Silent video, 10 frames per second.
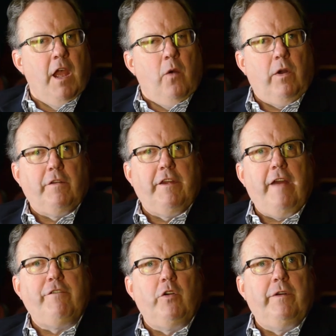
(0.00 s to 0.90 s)
Well, the
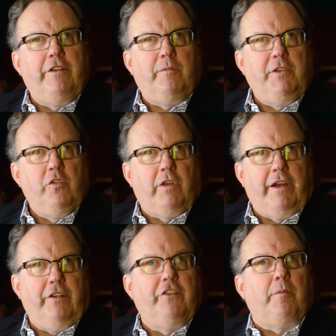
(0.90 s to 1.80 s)
EVU has been
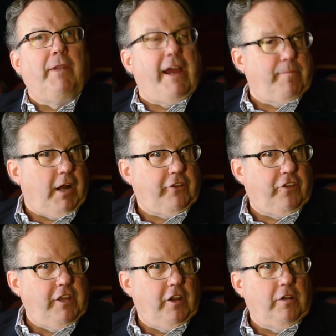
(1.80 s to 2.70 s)
utilized. It's a black box
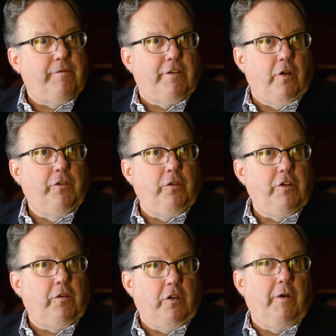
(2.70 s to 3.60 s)
theater, and for those who
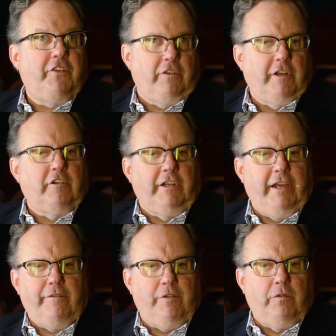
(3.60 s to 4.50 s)
don't know, it's
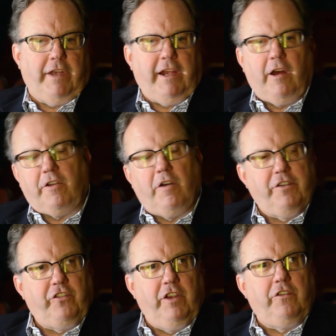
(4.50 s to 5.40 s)
literally, if you take out all
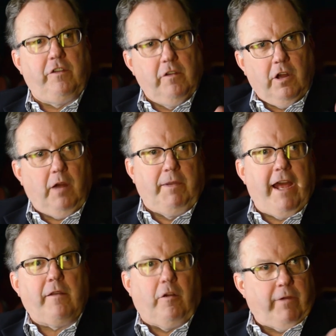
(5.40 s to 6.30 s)
the seats, a
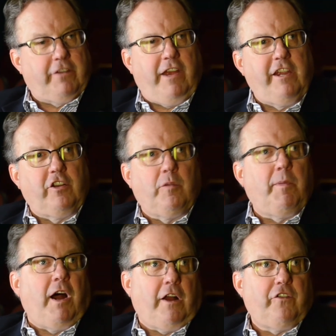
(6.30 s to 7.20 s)
rectangular
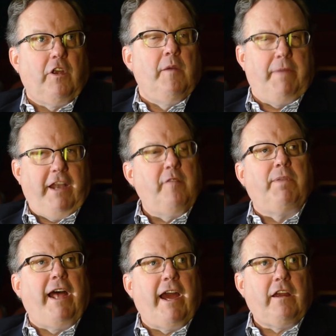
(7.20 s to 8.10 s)
box painted
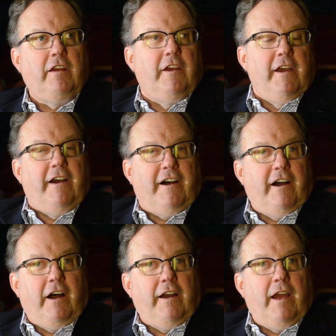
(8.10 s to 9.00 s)
black,
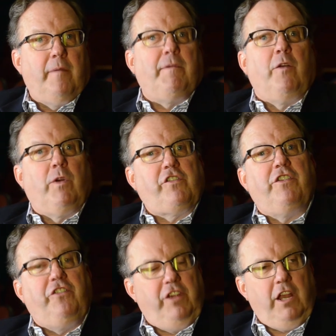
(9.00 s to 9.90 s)
in which
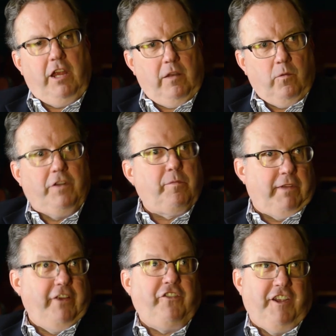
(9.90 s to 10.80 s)
the seating, once
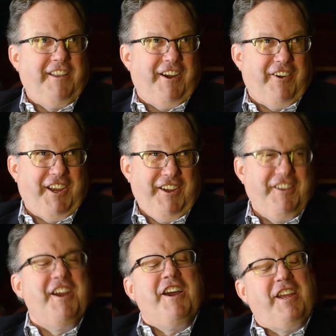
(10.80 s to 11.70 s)
placed in there, again,
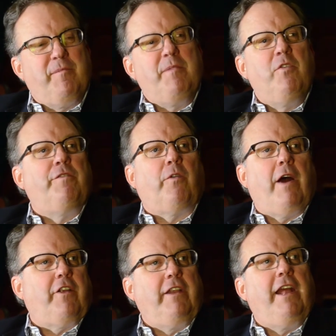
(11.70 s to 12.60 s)
can be moved
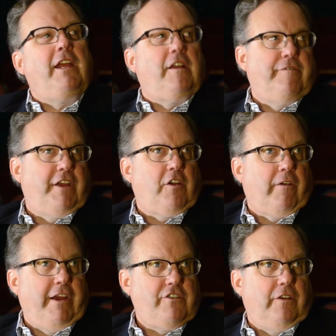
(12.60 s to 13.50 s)
around in any
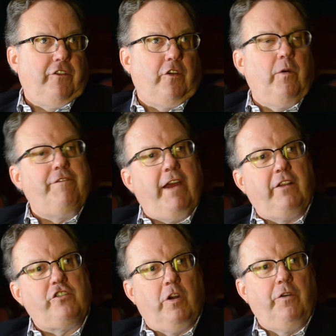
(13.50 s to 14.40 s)
configuration. So we've
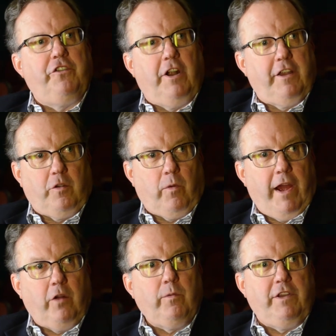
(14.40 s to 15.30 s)
had shows done in the round. We